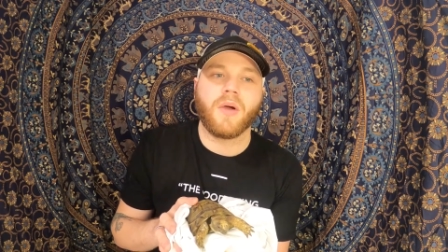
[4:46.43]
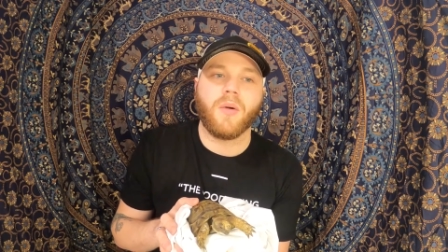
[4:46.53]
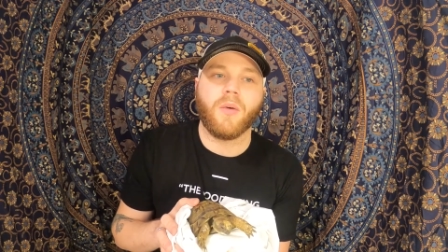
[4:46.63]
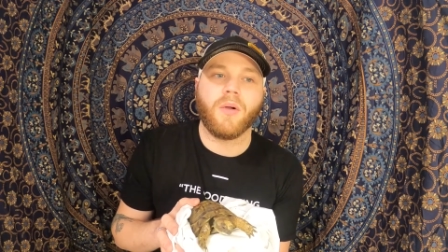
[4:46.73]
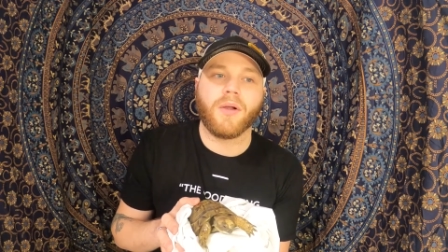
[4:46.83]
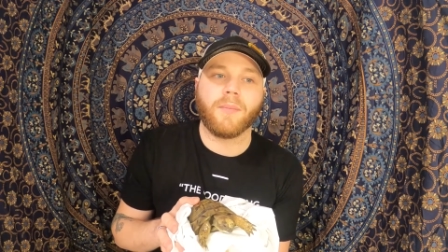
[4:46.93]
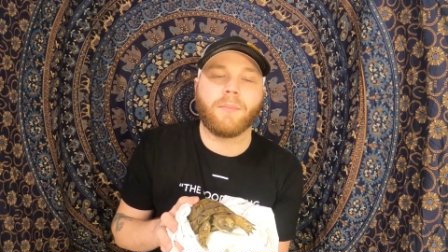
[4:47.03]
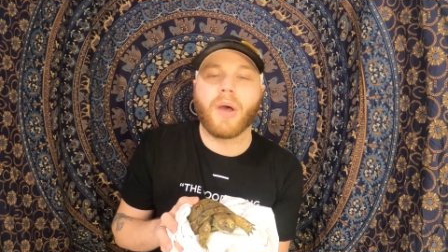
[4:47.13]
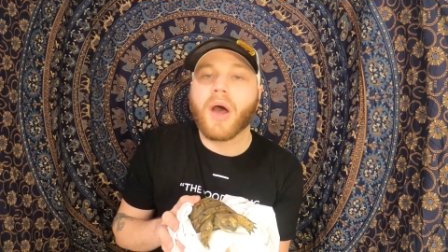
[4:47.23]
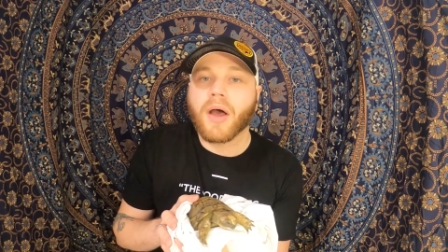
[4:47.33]
or
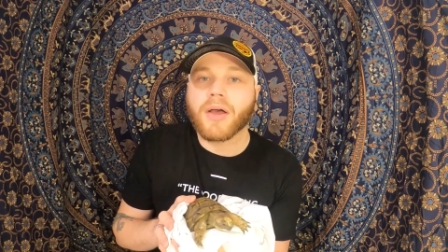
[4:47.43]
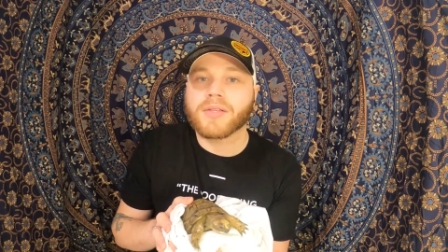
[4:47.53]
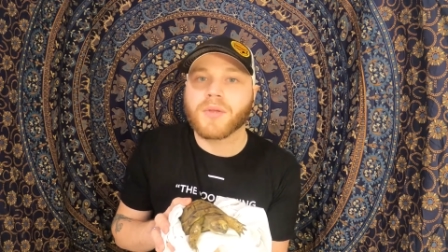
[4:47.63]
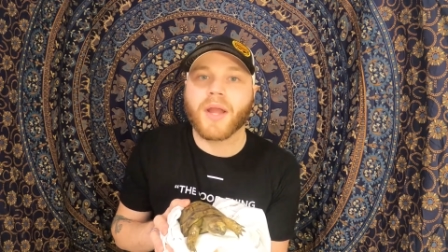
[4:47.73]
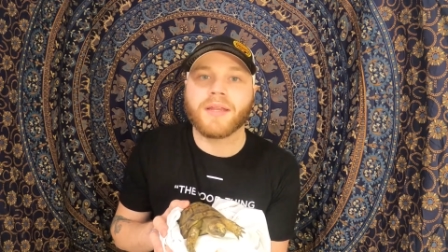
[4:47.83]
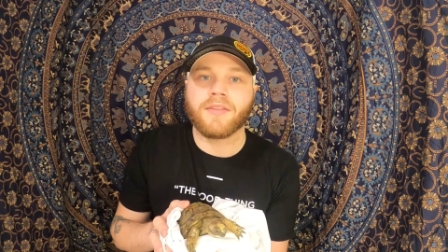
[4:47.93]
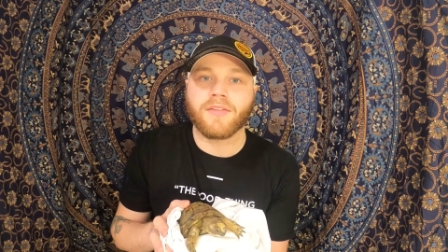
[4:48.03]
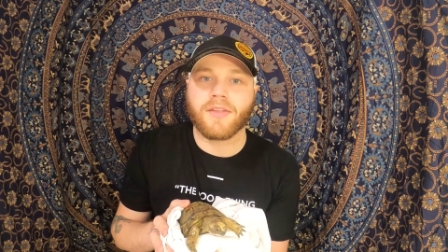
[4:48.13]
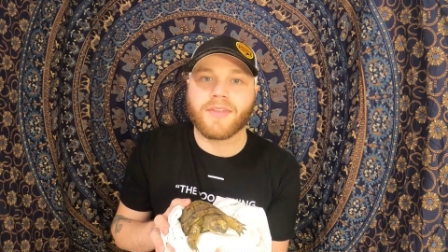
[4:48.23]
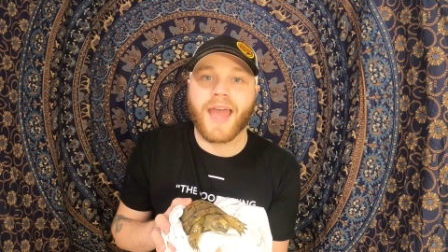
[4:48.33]
bugs or anything
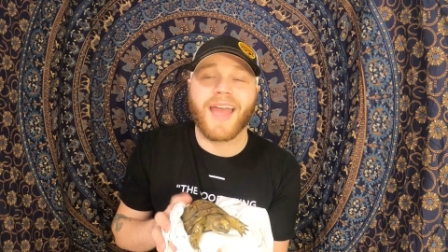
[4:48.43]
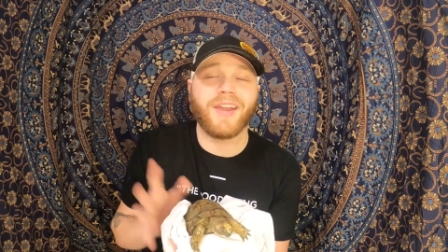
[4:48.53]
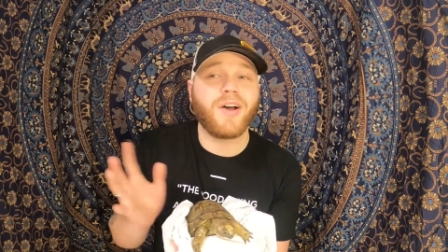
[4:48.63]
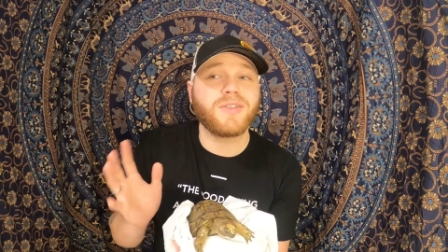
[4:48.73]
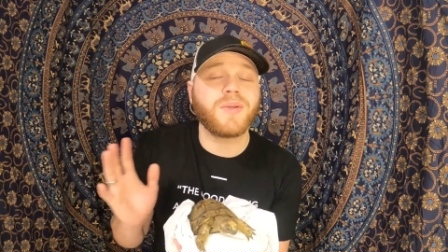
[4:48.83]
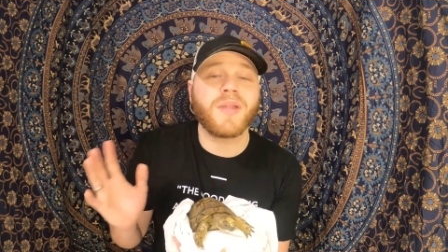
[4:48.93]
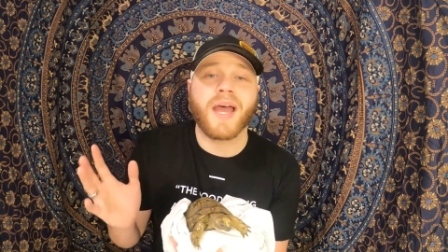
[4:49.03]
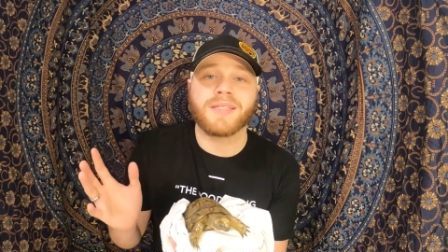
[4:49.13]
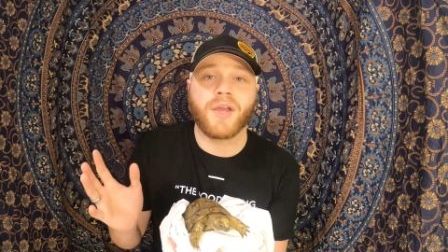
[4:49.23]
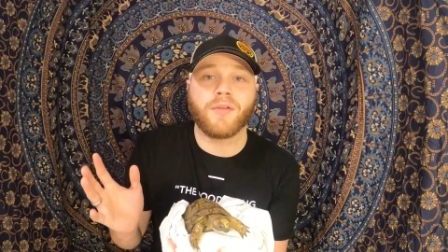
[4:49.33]
like that, and also
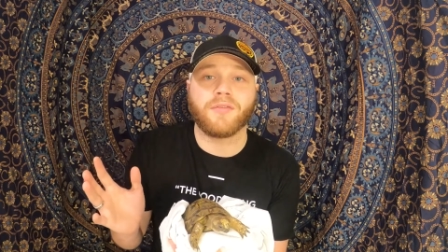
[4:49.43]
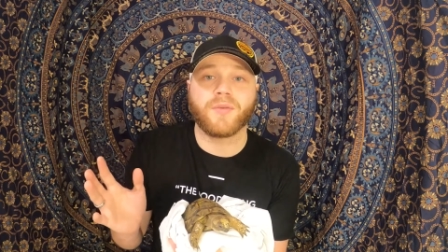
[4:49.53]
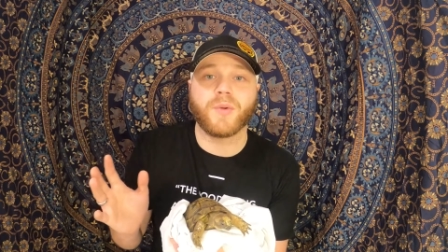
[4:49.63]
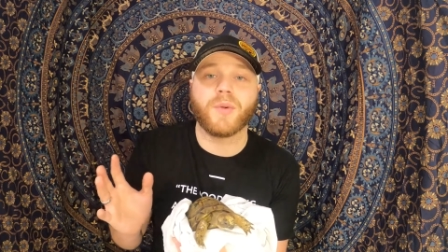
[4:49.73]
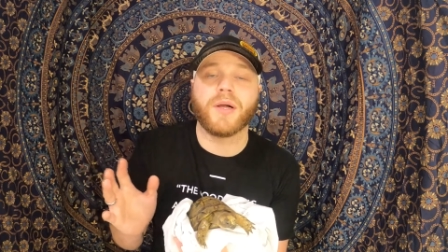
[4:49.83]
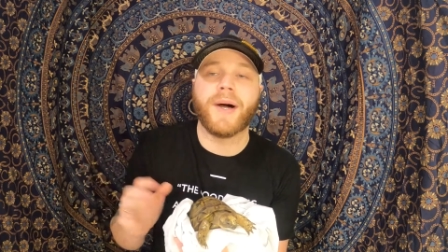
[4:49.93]
not a ton of fruit.